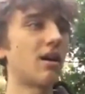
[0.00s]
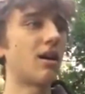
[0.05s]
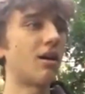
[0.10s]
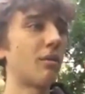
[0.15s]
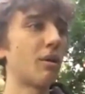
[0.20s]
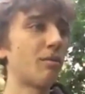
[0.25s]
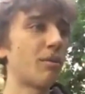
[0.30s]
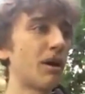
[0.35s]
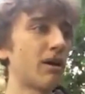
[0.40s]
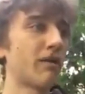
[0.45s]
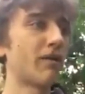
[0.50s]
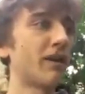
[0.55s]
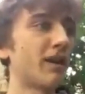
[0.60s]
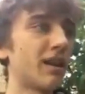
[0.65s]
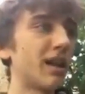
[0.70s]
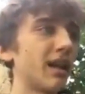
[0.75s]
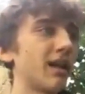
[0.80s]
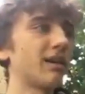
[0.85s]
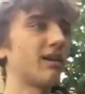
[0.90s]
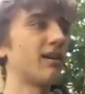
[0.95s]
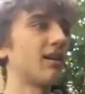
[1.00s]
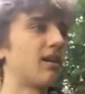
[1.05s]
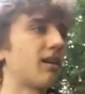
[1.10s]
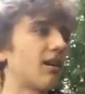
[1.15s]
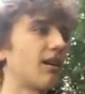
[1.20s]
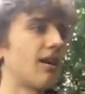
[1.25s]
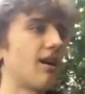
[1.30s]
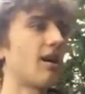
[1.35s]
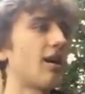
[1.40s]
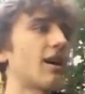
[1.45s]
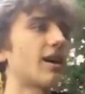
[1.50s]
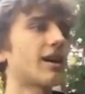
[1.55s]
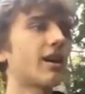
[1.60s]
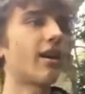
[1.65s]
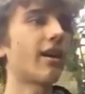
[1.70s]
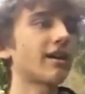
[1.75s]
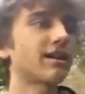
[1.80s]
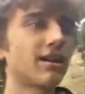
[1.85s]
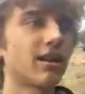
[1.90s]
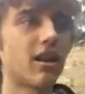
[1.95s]
I'm a bit of a thinker. I'd
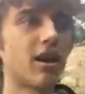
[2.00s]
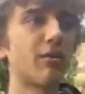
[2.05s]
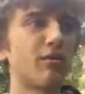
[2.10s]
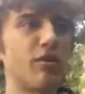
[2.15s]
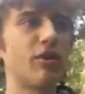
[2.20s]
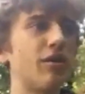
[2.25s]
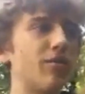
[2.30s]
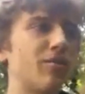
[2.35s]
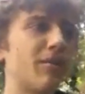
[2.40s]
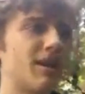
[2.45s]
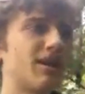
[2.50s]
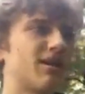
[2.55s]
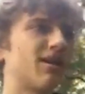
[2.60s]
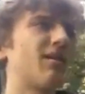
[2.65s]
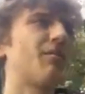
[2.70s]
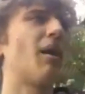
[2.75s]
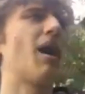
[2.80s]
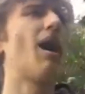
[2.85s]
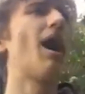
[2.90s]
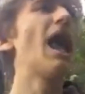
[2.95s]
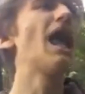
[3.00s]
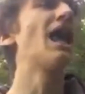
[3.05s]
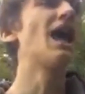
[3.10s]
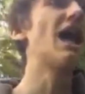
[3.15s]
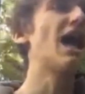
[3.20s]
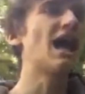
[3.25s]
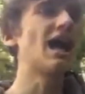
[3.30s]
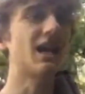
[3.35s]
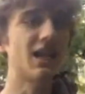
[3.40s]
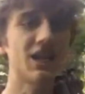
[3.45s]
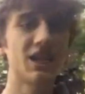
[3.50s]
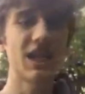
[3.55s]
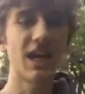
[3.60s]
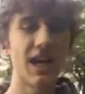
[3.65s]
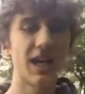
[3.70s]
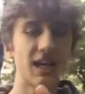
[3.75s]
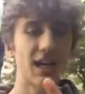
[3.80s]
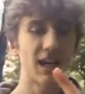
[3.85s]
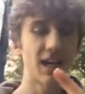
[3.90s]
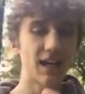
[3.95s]
like to come on and make some
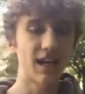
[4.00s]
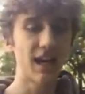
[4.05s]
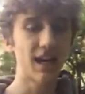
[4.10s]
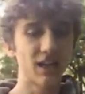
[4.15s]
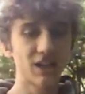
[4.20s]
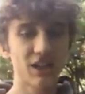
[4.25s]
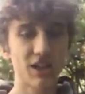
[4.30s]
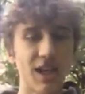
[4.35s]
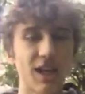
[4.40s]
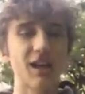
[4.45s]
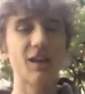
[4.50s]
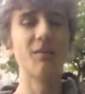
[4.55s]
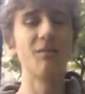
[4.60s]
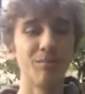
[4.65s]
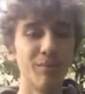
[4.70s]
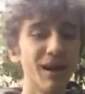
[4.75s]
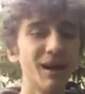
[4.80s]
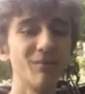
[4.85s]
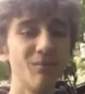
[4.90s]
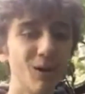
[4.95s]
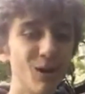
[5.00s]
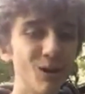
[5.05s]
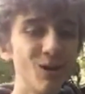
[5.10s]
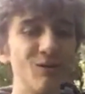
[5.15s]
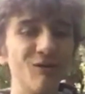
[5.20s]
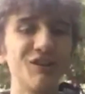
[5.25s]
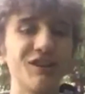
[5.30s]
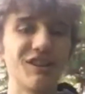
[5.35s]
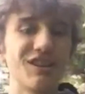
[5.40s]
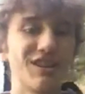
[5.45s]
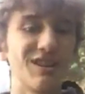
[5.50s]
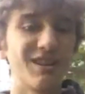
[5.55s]
hashtag big moves,